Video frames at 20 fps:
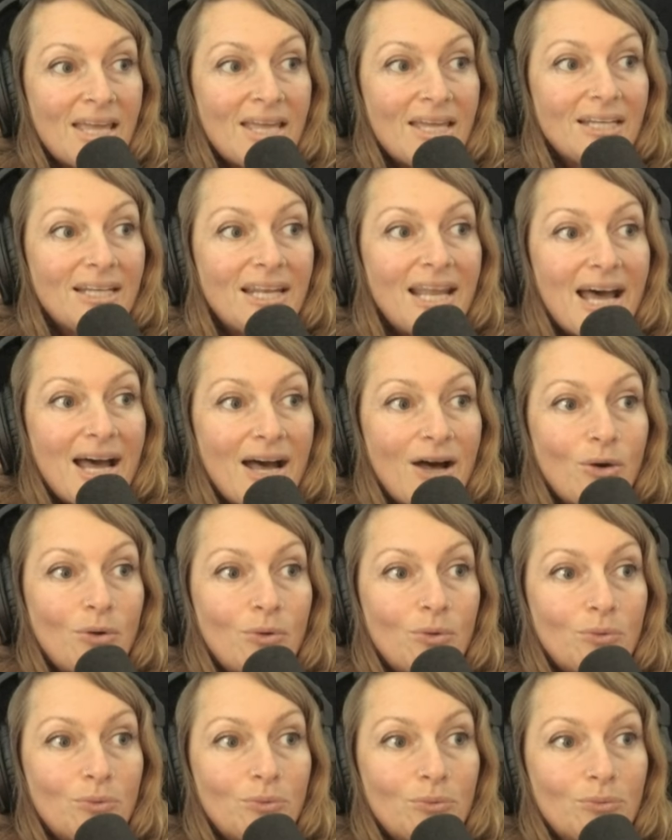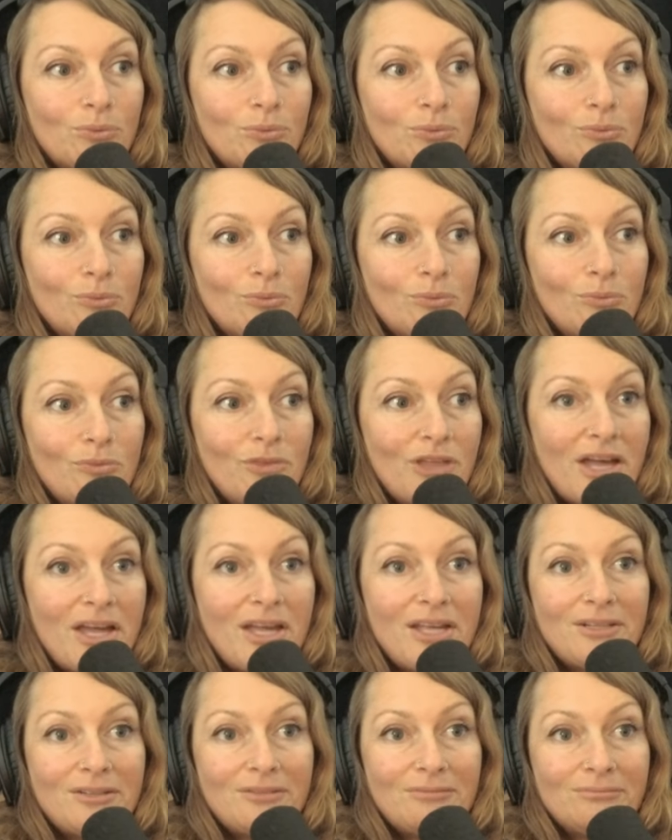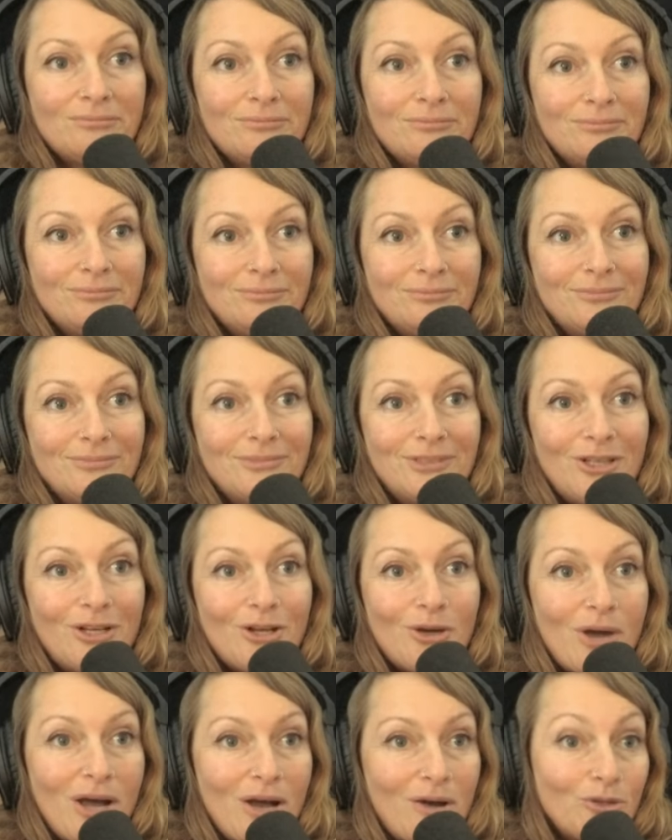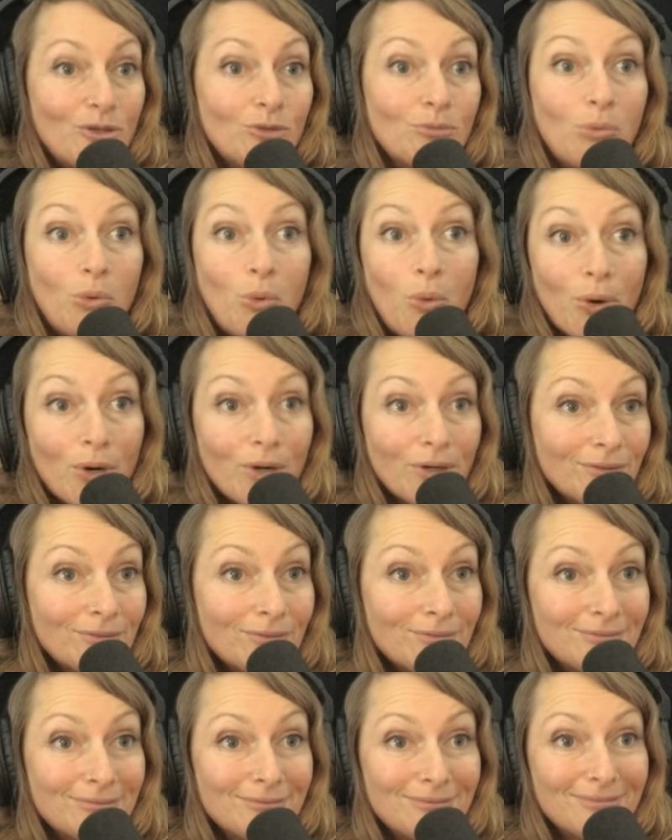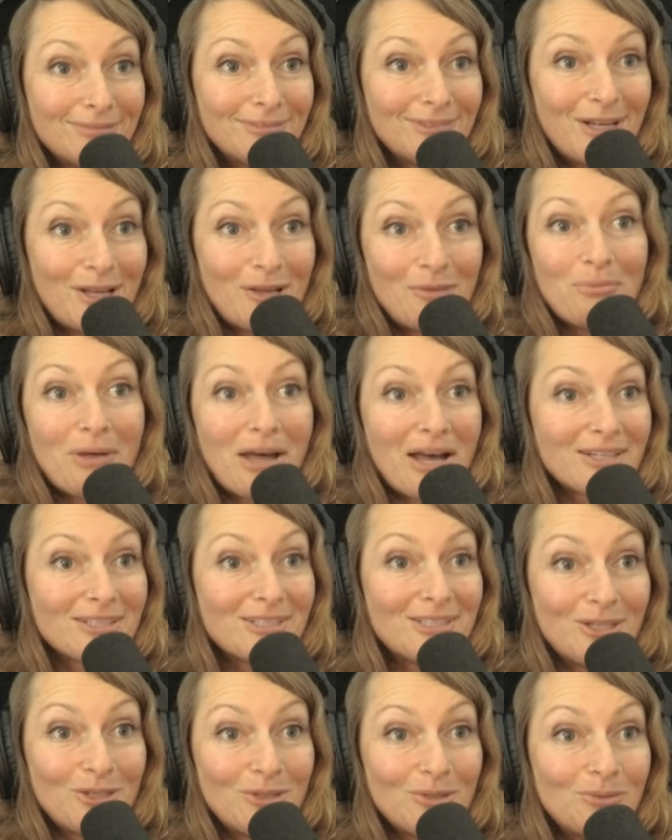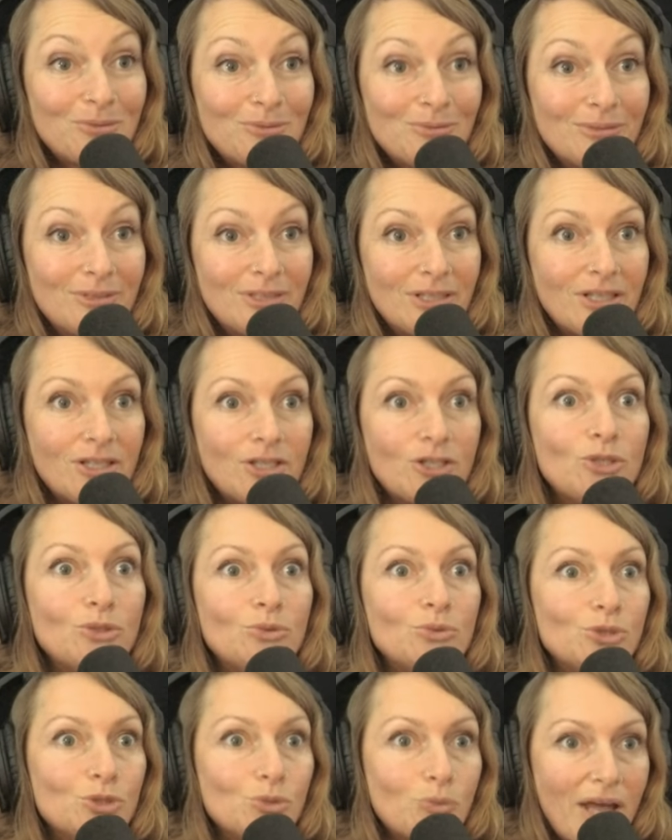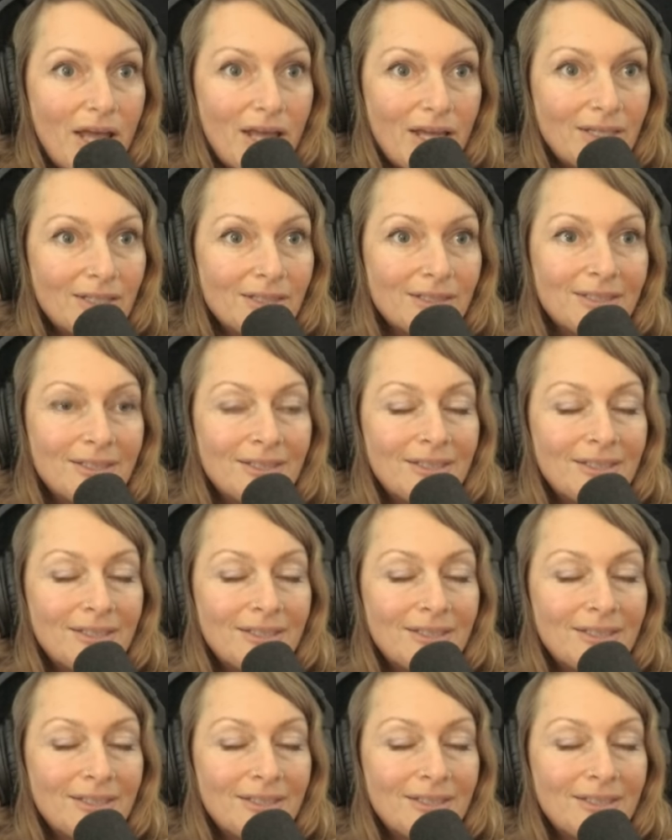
now, then, you know, how you're born impacts you in a huge way.